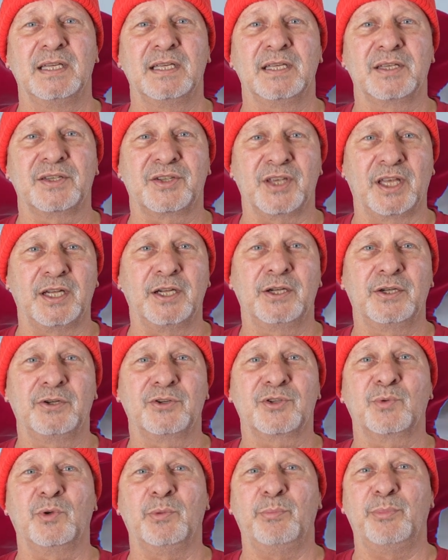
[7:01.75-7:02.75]

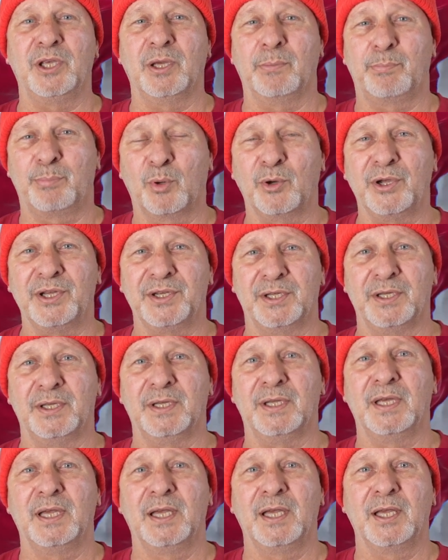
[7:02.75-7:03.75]
Senators would be appointed,
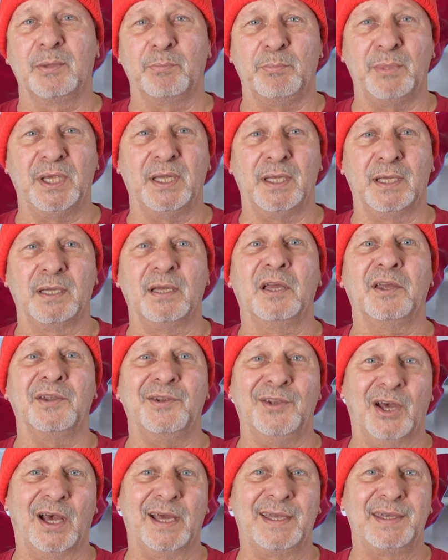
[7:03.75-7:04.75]
meaning
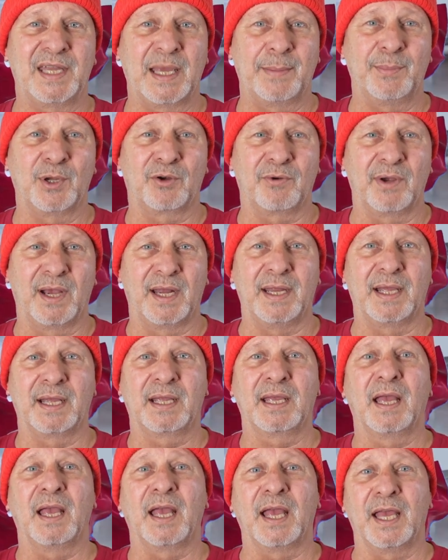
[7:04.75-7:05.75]
non-democratic